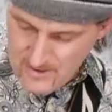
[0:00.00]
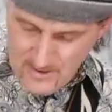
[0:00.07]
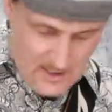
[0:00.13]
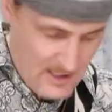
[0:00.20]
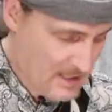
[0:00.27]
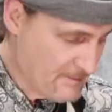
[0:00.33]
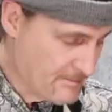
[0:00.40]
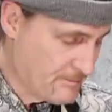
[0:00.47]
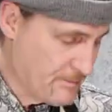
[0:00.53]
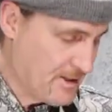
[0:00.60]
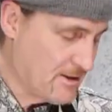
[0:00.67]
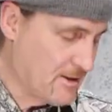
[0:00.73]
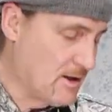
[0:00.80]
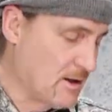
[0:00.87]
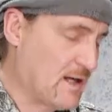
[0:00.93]
But
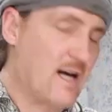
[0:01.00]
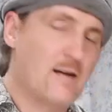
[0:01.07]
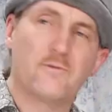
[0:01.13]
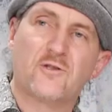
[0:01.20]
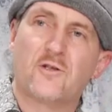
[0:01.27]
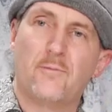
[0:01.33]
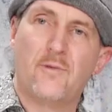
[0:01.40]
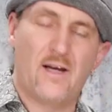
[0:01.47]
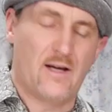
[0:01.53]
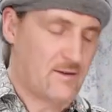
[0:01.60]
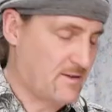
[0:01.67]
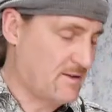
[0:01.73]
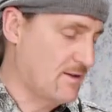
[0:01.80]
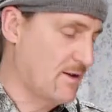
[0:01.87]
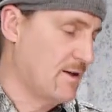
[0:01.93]
it all comes from
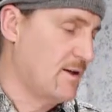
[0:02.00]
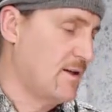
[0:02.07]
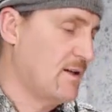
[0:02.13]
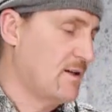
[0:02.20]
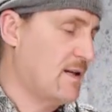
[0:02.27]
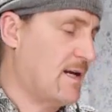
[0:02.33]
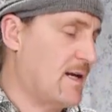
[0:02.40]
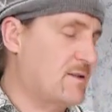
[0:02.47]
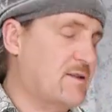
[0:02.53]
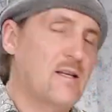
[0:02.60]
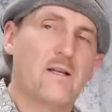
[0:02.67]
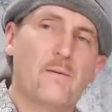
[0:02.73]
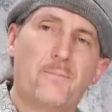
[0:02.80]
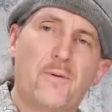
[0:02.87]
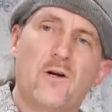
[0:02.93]
this. Like I said,
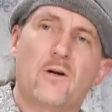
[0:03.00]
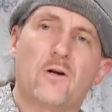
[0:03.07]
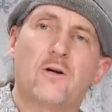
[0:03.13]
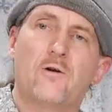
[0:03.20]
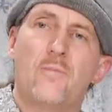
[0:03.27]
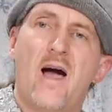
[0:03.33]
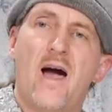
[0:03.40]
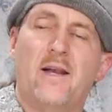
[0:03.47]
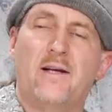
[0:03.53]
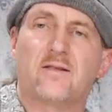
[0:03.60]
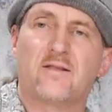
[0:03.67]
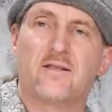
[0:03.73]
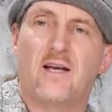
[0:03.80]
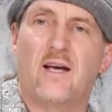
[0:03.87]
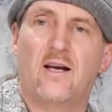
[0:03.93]
the pure chromatic
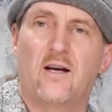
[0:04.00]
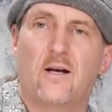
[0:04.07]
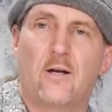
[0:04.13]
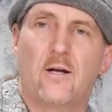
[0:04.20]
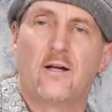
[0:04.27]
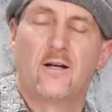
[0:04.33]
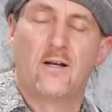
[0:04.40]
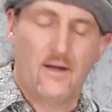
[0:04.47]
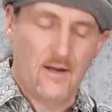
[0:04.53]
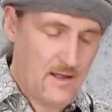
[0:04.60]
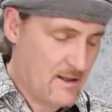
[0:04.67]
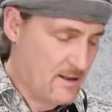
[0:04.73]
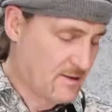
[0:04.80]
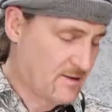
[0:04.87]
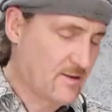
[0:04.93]
scale
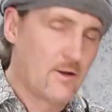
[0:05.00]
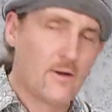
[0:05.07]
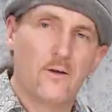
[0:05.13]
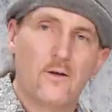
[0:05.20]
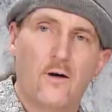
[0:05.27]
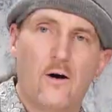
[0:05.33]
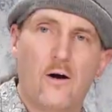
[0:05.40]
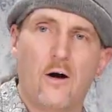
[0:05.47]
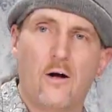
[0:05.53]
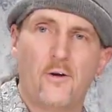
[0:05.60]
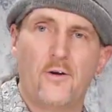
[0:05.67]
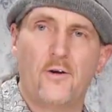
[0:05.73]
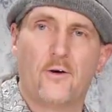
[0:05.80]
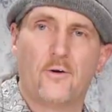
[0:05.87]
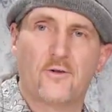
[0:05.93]
is all the
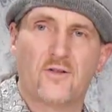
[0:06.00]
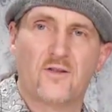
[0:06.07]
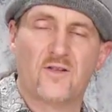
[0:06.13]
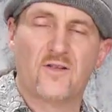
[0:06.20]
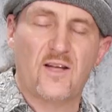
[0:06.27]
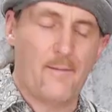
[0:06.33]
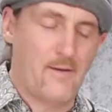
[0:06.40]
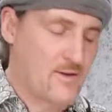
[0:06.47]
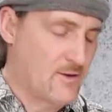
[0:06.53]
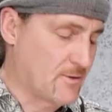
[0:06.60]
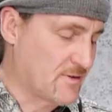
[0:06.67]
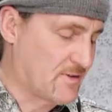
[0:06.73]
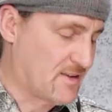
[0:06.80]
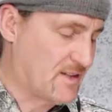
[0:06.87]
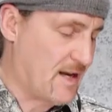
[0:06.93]
notes in
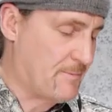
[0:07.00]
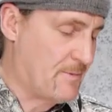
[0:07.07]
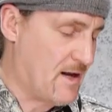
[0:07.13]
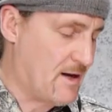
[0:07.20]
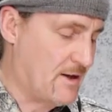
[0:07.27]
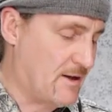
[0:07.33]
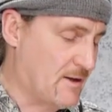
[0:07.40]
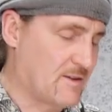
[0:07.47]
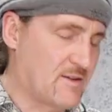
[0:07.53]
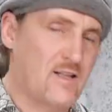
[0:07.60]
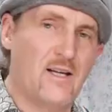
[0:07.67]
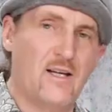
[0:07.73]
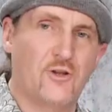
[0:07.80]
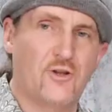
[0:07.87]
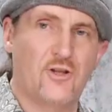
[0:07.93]
semitone step. Now here's
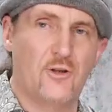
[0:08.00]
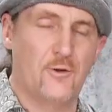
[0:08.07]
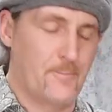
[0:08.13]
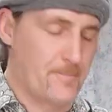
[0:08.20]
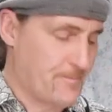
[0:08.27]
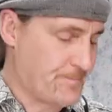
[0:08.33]
the issue.